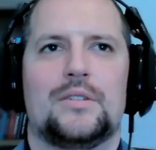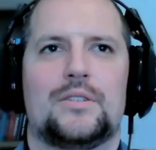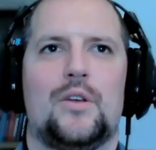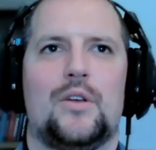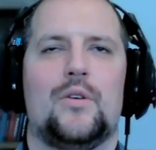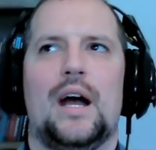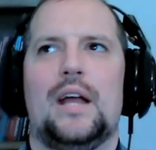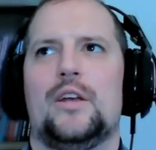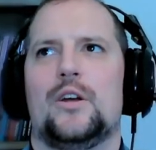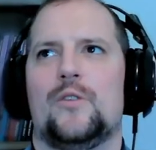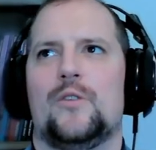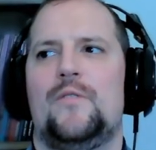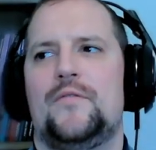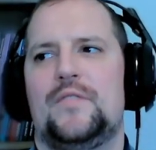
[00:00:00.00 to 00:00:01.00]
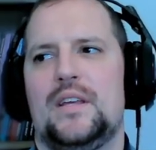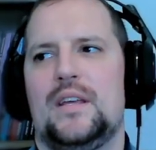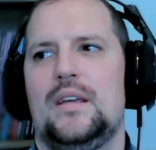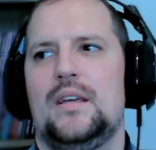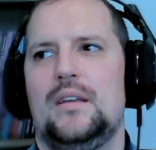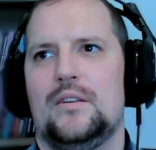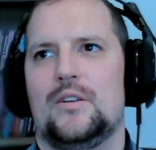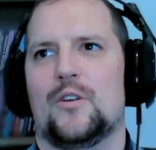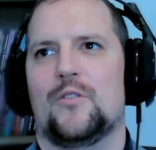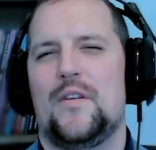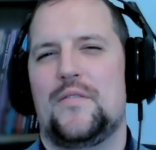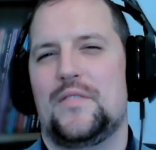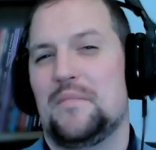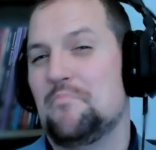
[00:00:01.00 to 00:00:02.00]
So you got your 50 your hmm.
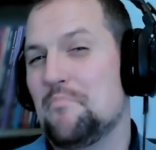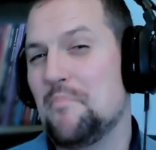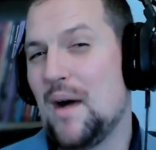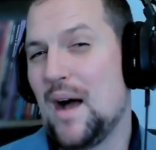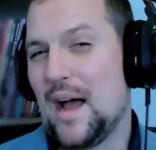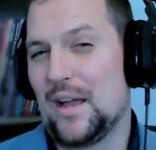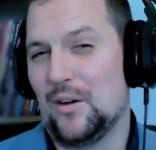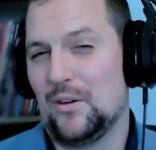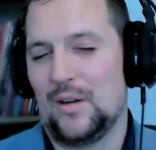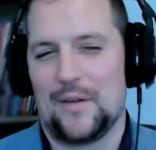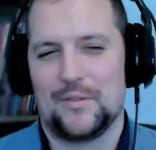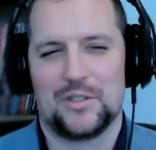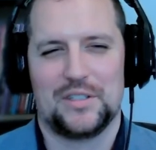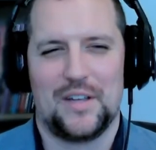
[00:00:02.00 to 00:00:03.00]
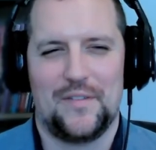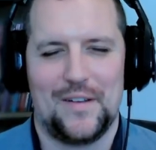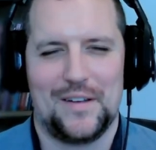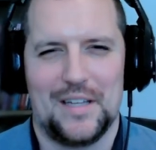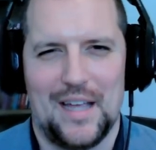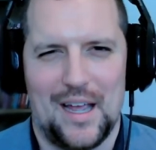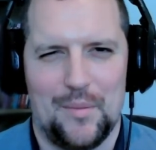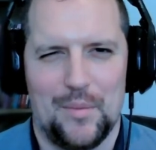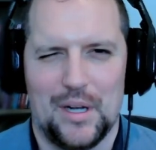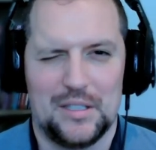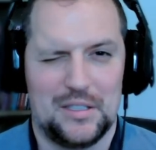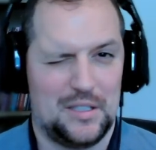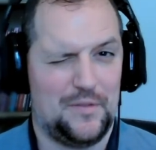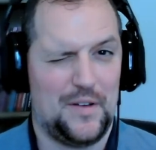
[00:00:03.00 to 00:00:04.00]
50 mile. I was going to say 50k, but
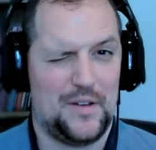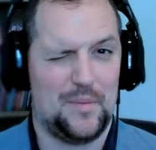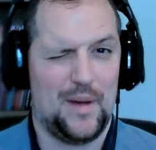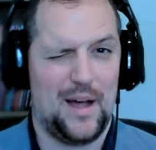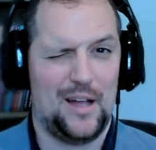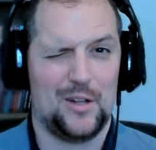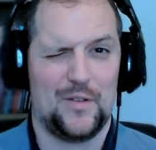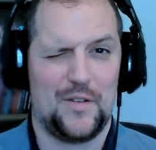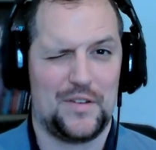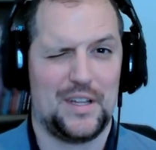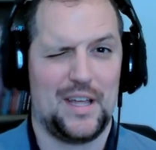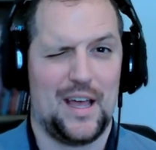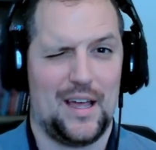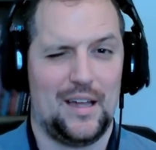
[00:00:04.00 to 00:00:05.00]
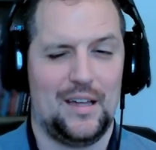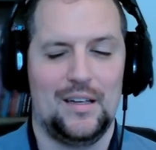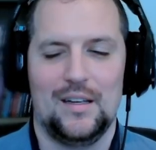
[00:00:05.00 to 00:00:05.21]
it's 50 mile or 50k.